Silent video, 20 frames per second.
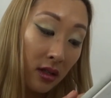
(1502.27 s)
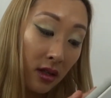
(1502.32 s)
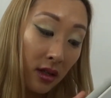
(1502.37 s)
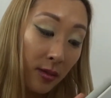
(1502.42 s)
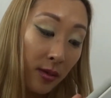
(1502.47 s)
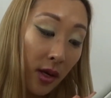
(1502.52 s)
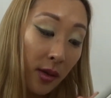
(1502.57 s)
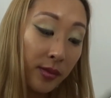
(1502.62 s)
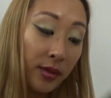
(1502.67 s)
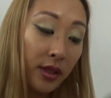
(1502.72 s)

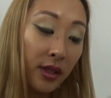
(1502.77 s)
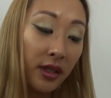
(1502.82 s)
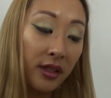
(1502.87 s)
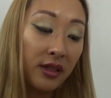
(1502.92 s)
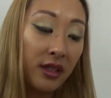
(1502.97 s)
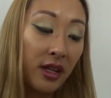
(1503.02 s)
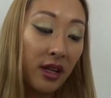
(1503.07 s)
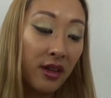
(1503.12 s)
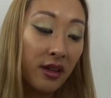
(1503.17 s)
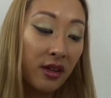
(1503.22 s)
Probably like
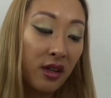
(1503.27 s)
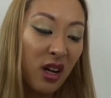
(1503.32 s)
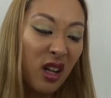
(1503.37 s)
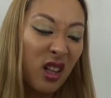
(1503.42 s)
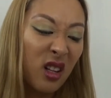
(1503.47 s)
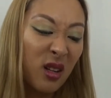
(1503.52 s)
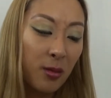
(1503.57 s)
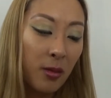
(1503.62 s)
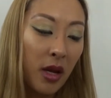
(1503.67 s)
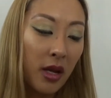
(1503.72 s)
the other
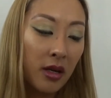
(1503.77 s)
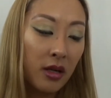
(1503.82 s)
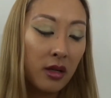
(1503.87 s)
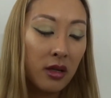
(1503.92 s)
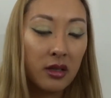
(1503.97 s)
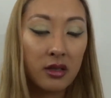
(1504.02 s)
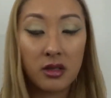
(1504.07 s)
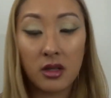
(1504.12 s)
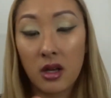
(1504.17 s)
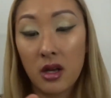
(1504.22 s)
color better
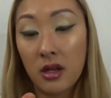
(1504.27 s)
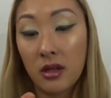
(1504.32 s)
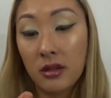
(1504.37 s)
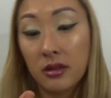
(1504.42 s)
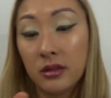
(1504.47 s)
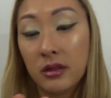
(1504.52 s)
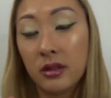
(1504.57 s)
is all.